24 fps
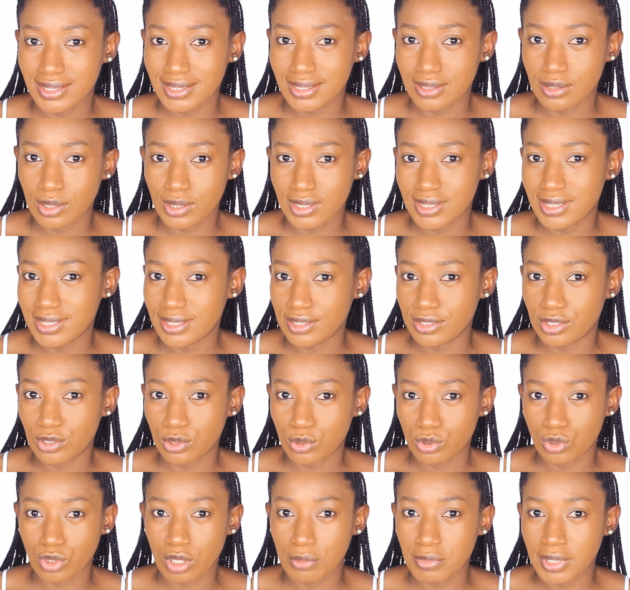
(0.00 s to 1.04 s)
in nothing
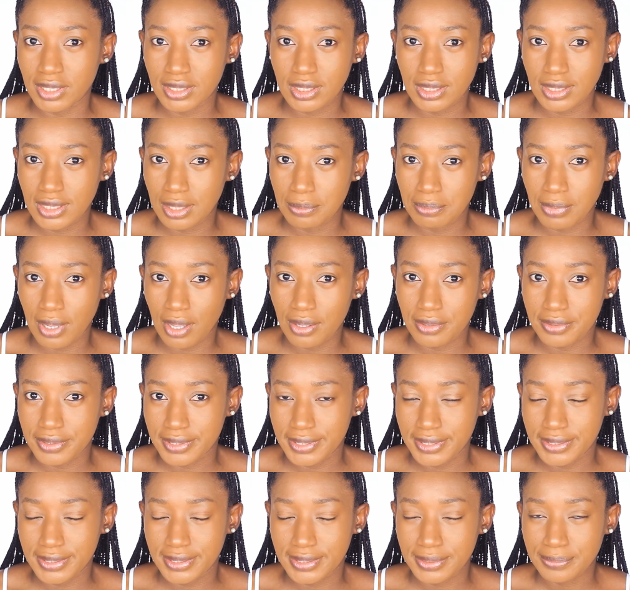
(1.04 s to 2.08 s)
so dramatic about
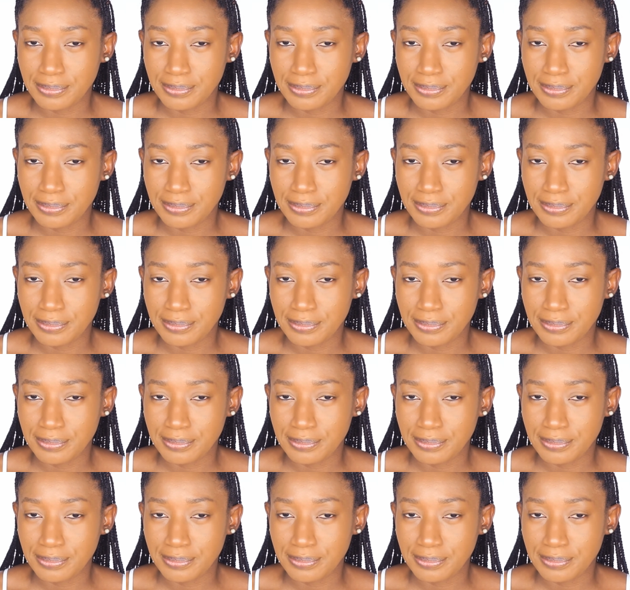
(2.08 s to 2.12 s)
it.